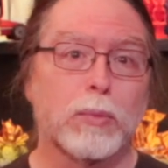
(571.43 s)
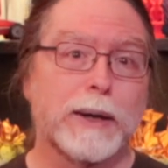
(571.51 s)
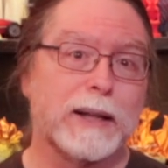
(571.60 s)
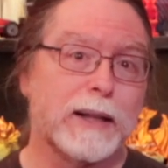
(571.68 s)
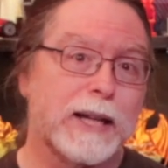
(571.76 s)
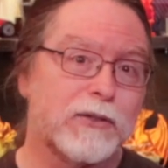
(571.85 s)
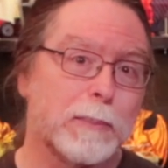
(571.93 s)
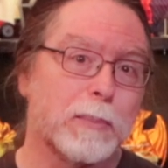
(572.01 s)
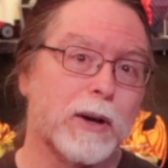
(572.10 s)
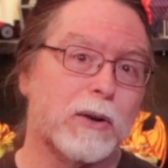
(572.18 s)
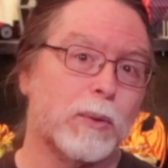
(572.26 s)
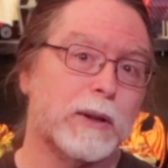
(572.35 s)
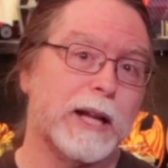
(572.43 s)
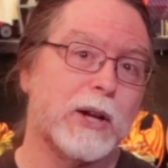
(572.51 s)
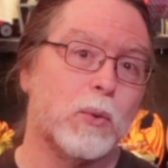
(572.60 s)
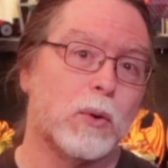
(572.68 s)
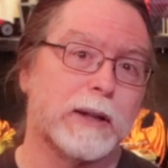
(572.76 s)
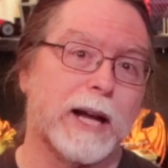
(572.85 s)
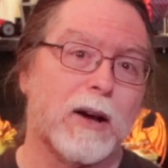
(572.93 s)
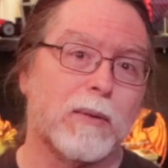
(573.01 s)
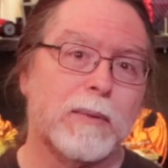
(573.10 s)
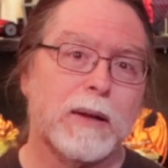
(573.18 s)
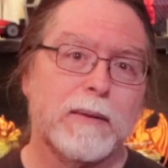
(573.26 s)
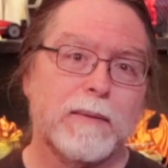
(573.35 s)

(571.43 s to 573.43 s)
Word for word: release a print when they cool down,